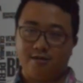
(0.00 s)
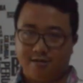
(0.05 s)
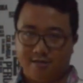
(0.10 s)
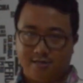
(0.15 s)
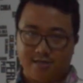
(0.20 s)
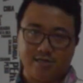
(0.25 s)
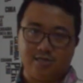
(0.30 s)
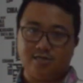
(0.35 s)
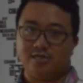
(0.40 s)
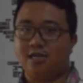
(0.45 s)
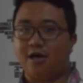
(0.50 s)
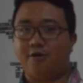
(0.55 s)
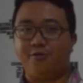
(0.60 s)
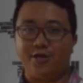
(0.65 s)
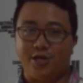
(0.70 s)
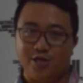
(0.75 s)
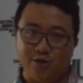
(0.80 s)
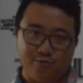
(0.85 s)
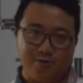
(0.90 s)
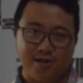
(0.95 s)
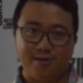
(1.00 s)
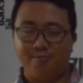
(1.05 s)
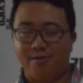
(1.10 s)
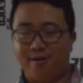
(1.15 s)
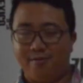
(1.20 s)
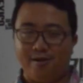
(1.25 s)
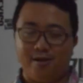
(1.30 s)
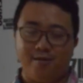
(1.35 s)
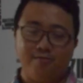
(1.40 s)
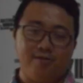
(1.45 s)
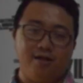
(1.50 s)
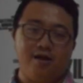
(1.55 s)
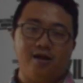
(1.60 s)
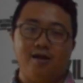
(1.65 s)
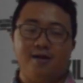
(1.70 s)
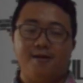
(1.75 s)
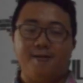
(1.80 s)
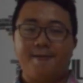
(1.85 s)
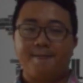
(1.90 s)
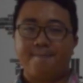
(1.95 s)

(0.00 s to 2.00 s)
and this is how you do it, blah, blah, blah.